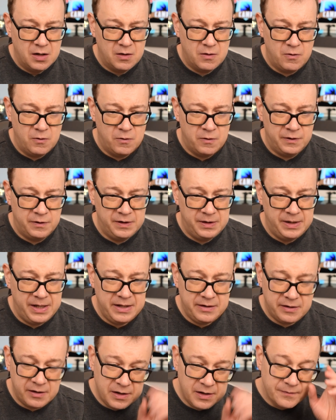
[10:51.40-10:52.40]

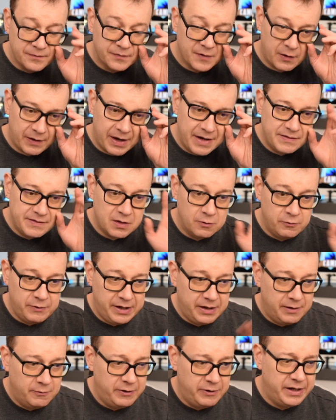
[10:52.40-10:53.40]
coordinator. Okay, so
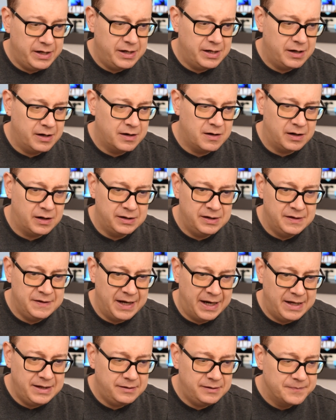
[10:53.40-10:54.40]
we, we got
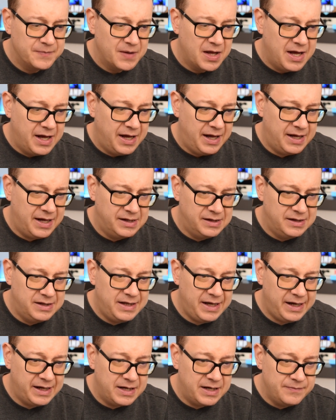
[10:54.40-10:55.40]
that. And
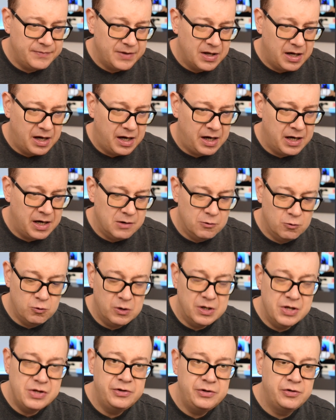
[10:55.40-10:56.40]
then I
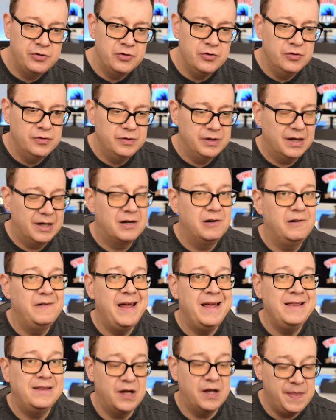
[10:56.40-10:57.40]
want to
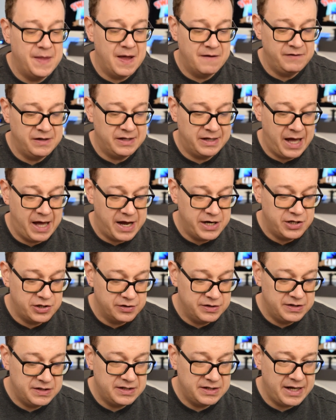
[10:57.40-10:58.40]
create a
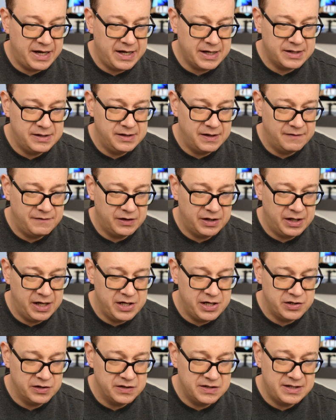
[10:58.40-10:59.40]
navigation stack,
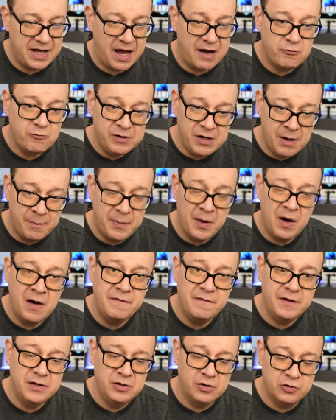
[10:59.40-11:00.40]
navigation stack with a
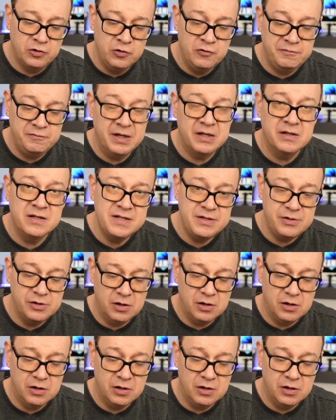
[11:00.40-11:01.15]
path and the root because, you